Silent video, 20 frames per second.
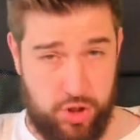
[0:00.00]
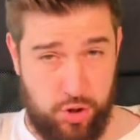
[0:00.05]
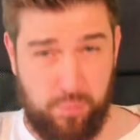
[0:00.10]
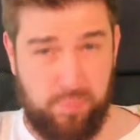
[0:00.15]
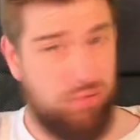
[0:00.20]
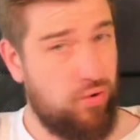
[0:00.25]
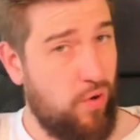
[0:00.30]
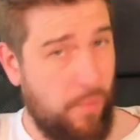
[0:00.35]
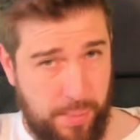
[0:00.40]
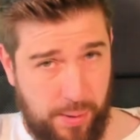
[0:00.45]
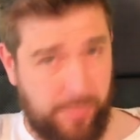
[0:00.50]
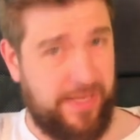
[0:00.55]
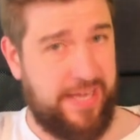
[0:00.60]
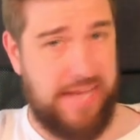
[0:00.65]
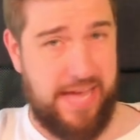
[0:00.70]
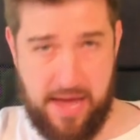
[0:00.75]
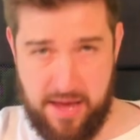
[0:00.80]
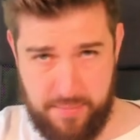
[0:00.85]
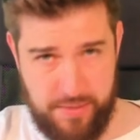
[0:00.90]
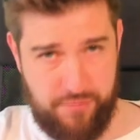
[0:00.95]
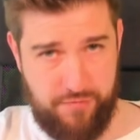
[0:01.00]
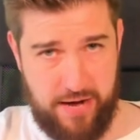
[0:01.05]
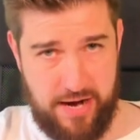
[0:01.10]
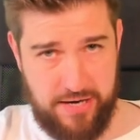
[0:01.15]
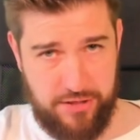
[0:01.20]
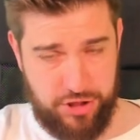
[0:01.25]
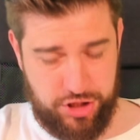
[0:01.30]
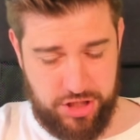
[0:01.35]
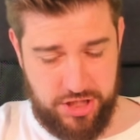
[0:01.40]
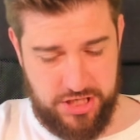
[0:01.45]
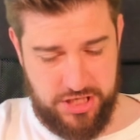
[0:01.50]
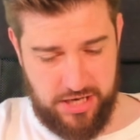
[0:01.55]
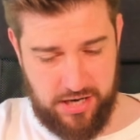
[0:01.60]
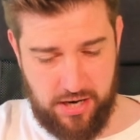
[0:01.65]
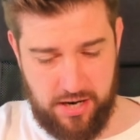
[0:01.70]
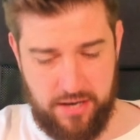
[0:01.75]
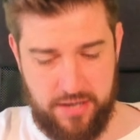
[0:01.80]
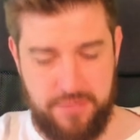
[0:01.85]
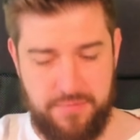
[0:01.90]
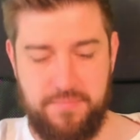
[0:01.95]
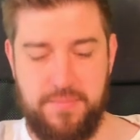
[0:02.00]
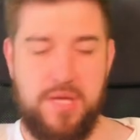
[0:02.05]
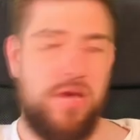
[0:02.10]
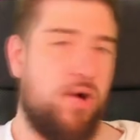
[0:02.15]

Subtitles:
you'll probably get him in range to deny.